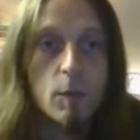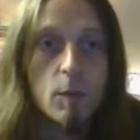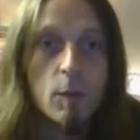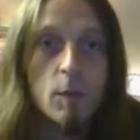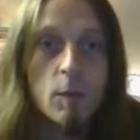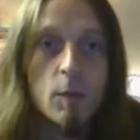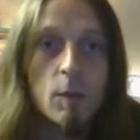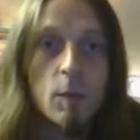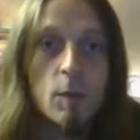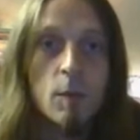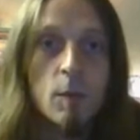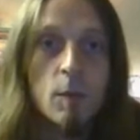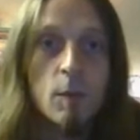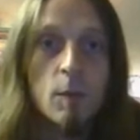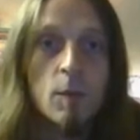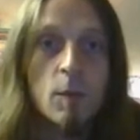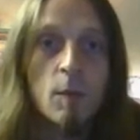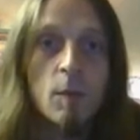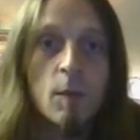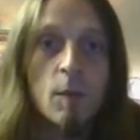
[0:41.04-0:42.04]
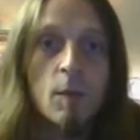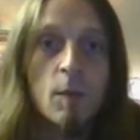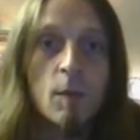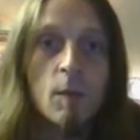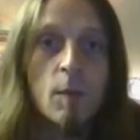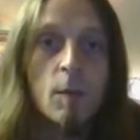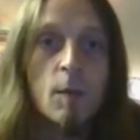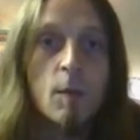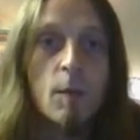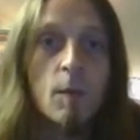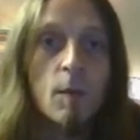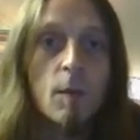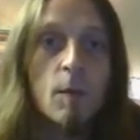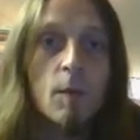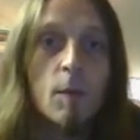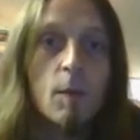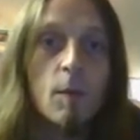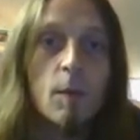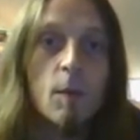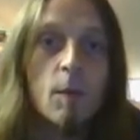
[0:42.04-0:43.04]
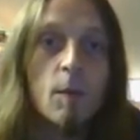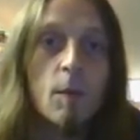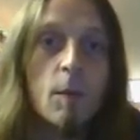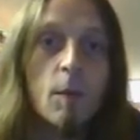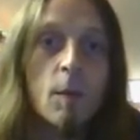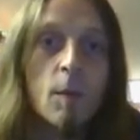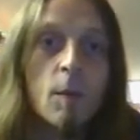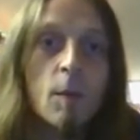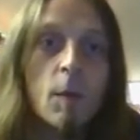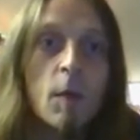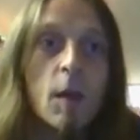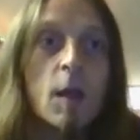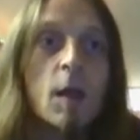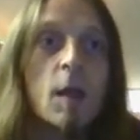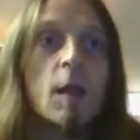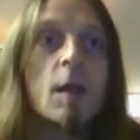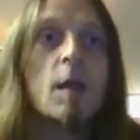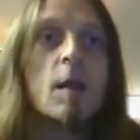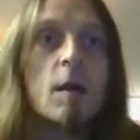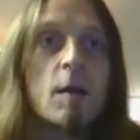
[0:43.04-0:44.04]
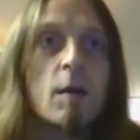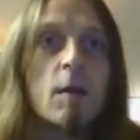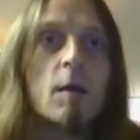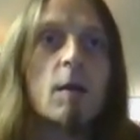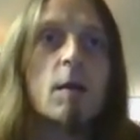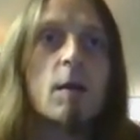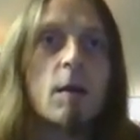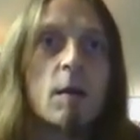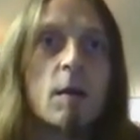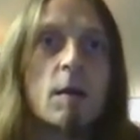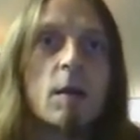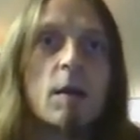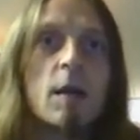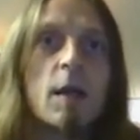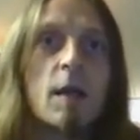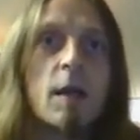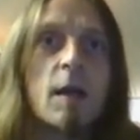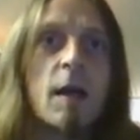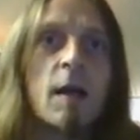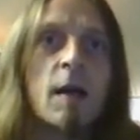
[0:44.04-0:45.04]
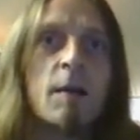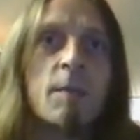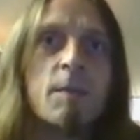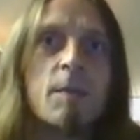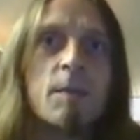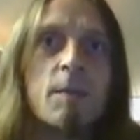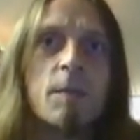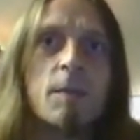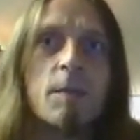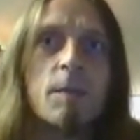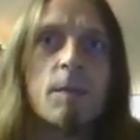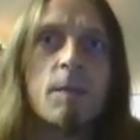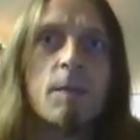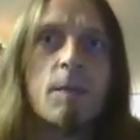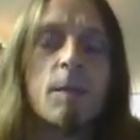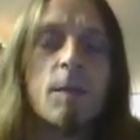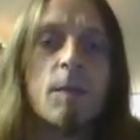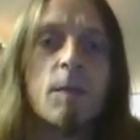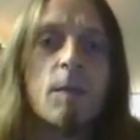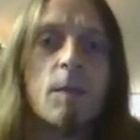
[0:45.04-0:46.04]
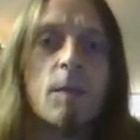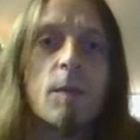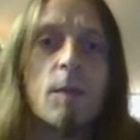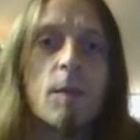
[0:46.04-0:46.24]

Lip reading: (silent)